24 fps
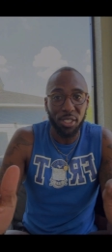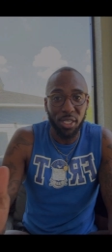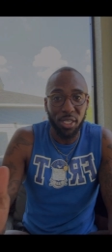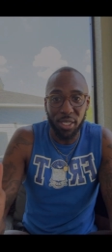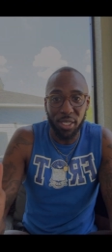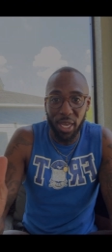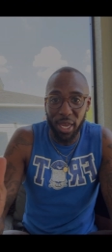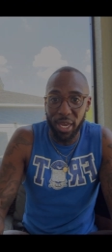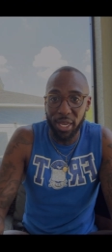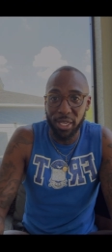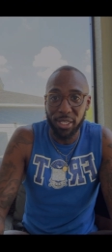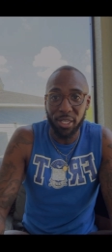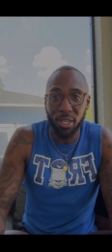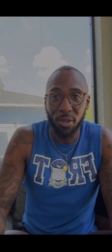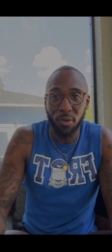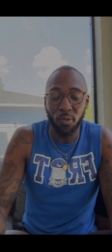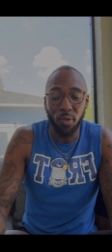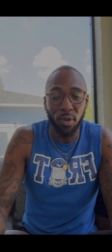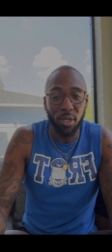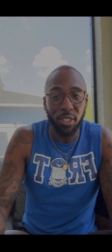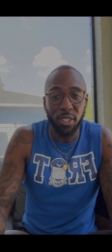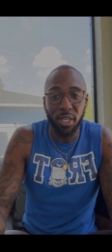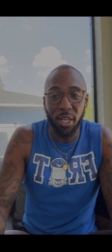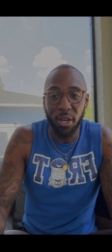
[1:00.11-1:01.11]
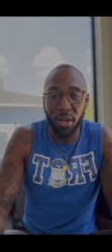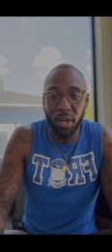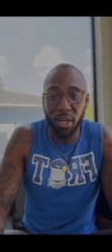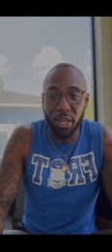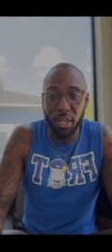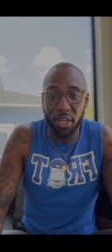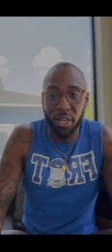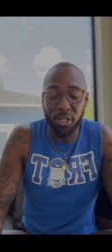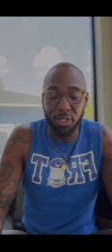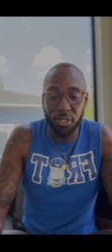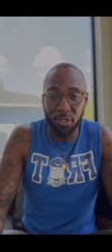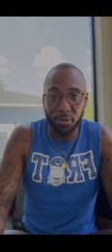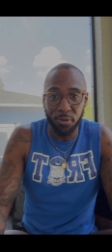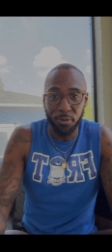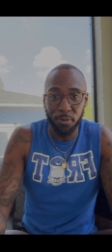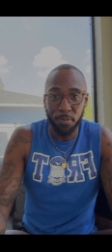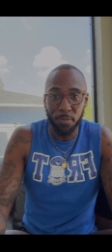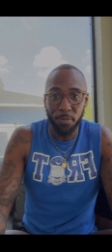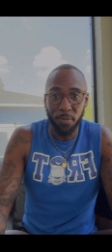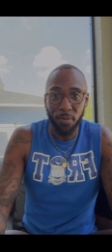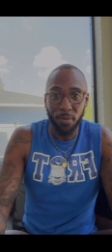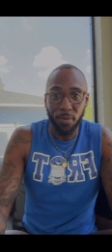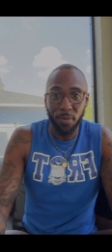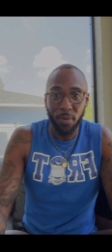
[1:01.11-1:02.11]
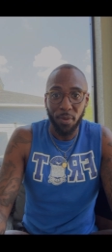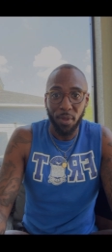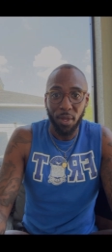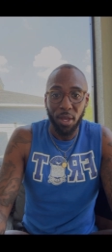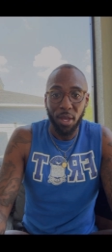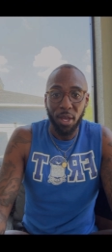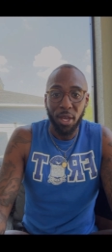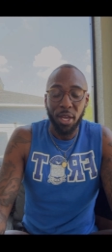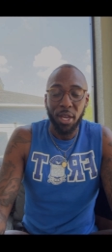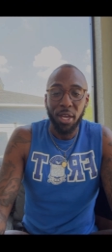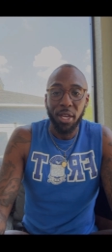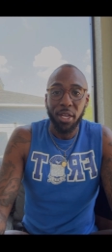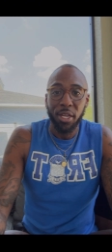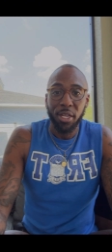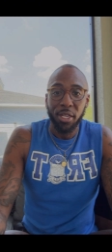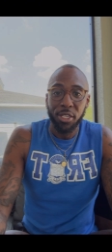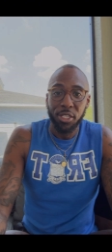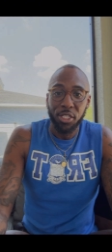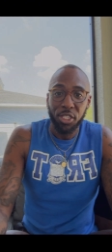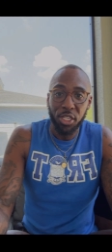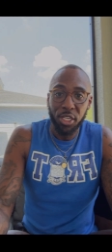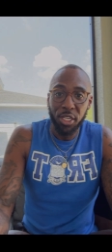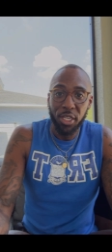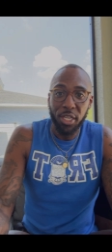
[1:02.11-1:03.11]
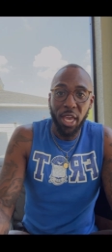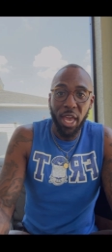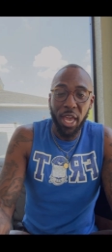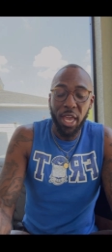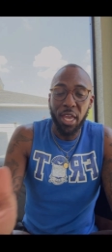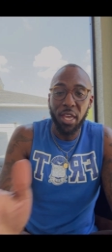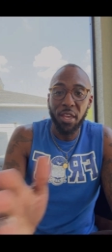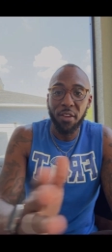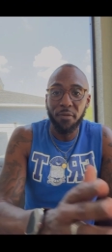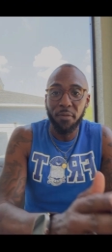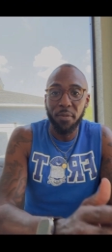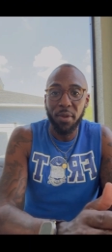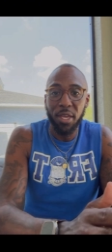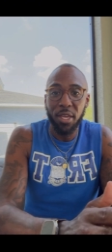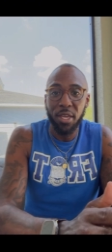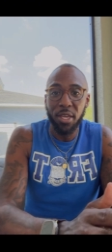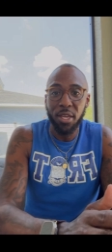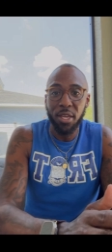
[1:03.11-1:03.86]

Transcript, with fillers: is just asking was there an issue she gave